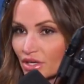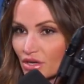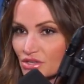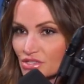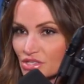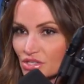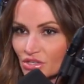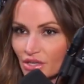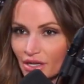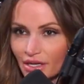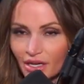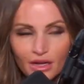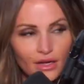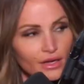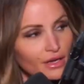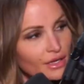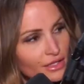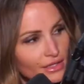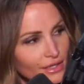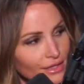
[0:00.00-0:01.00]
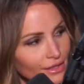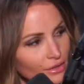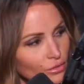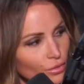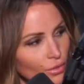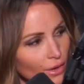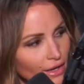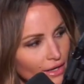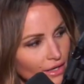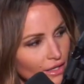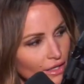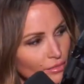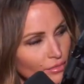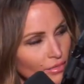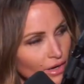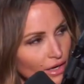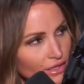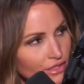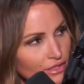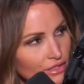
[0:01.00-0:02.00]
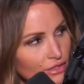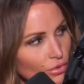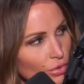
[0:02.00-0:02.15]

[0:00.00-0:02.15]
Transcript: All of a sudden you're like, God, why am I so